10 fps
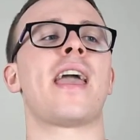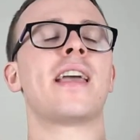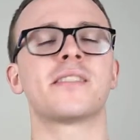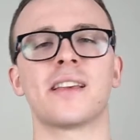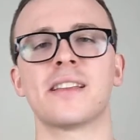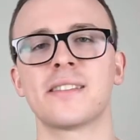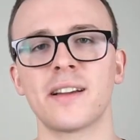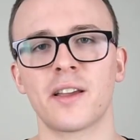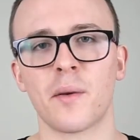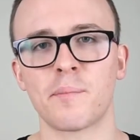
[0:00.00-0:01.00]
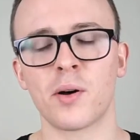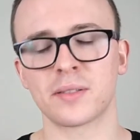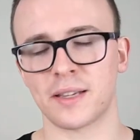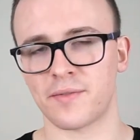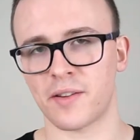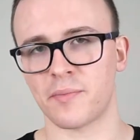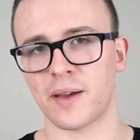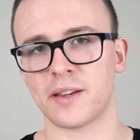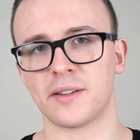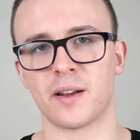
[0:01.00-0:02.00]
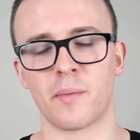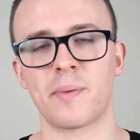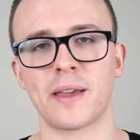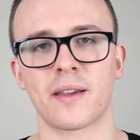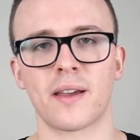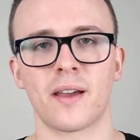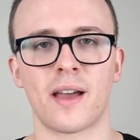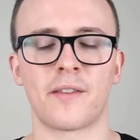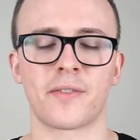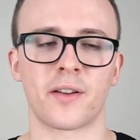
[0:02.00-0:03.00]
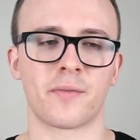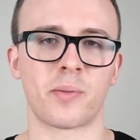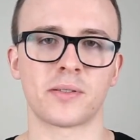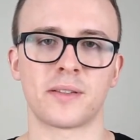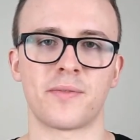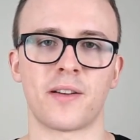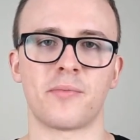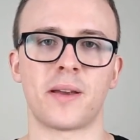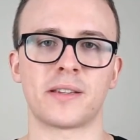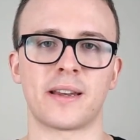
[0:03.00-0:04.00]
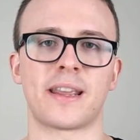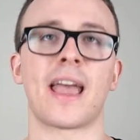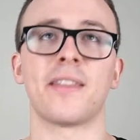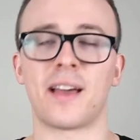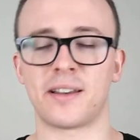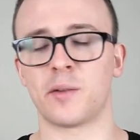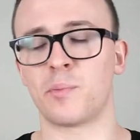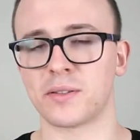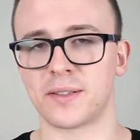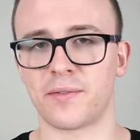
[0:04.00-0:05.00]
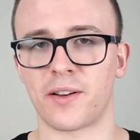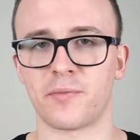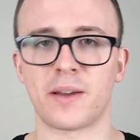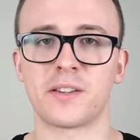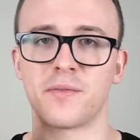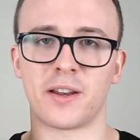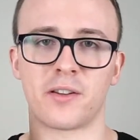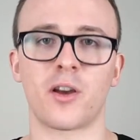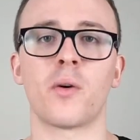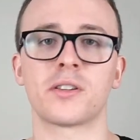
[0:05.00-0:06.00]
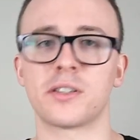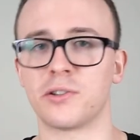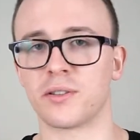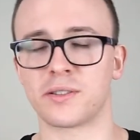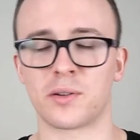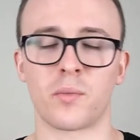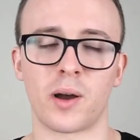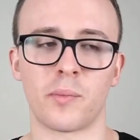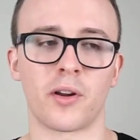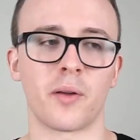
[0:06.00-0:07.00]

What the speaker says: it's like positive affirmation. I'm a big advocate of positive affirmation. Again, I did positive affirmation video. Go watch it and you'll understand what I'm on